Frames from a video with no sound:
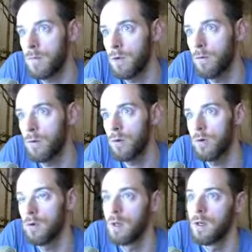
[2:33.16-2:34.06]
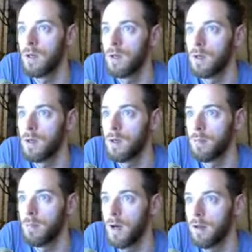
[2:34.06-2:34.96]
4
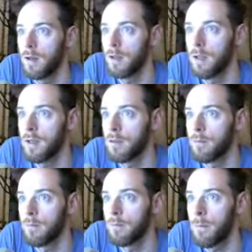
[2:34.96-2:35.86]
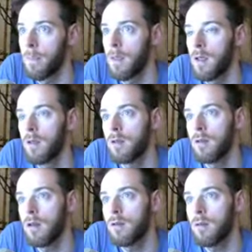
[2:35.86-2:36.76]
minus 6.
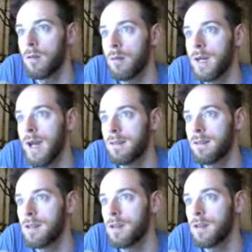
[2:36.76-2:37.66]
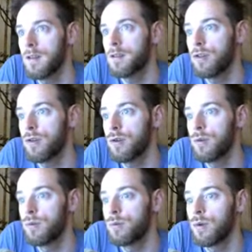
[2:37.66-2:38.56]
So I'm going to add together the
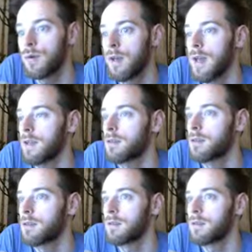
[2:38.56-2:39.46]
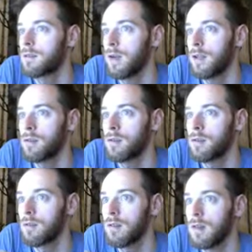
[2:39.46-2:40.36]
two x values.
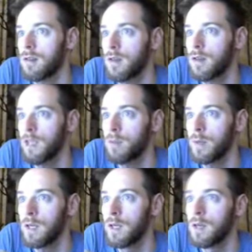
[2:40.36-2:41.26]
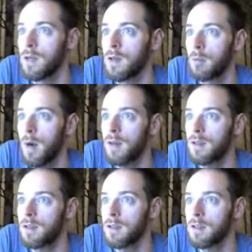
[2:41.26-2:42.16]
So that's going to give me minus
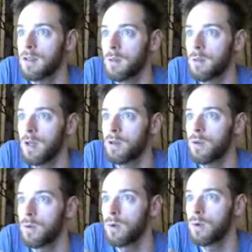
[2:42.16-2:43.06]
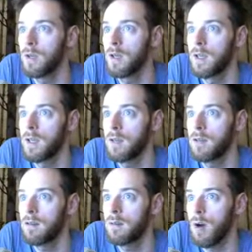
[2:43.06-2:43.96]
6 plus 4
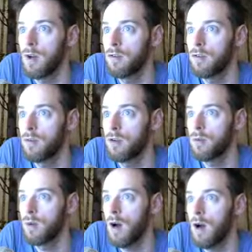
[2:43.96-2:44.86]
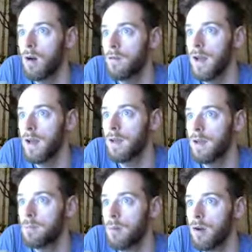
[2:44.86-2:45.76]
is minus 2. Half that
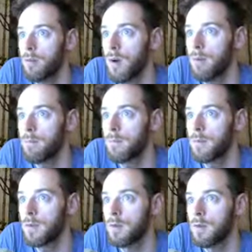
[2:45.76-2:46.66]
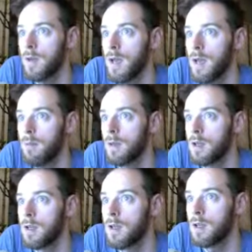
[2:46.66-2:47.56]
is minus 1. So M
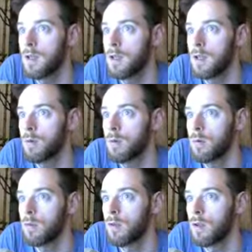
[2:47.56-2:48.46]
equals